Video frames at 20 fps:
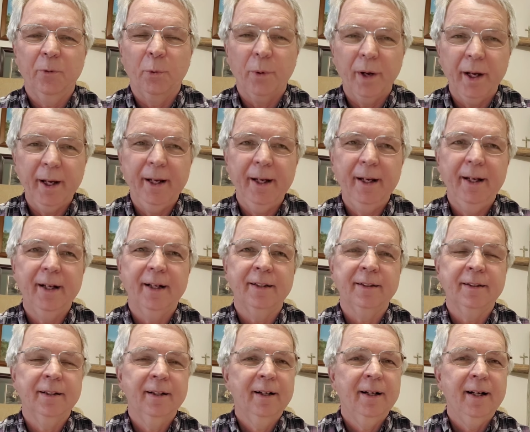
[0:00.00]
we
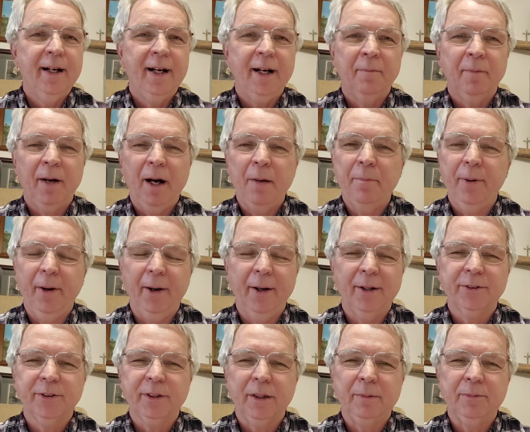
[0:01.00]
and my
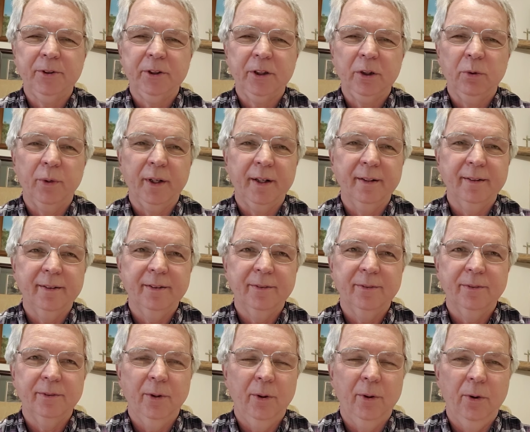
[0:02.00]
parents, I'm sure, would
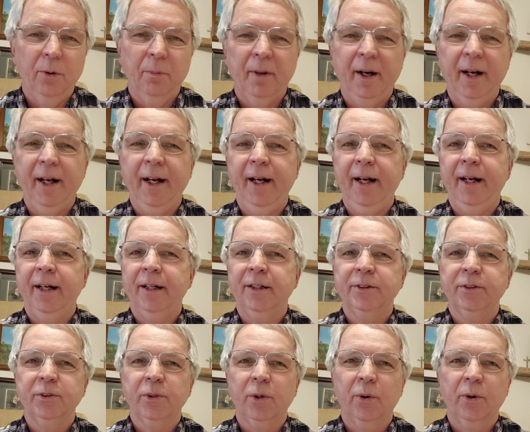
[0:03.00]
hold my
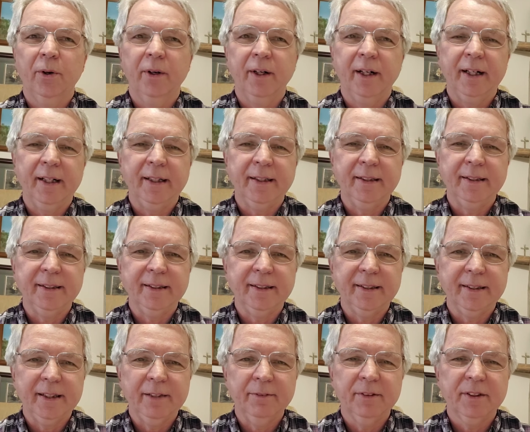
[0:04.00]
hand or
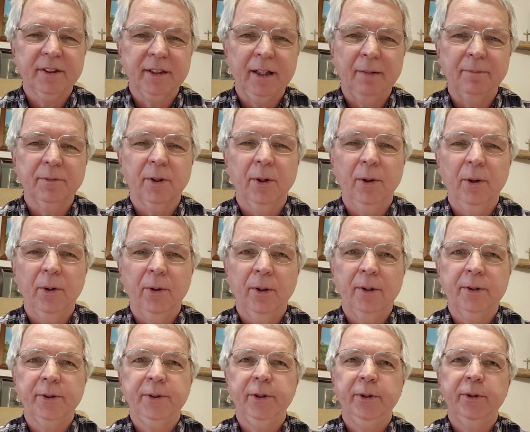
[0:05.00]
give us something to hold
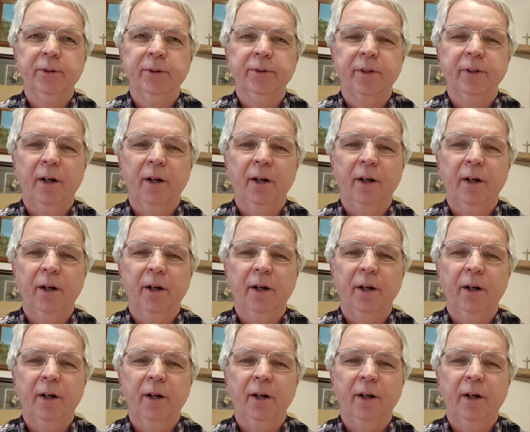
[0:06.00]
on to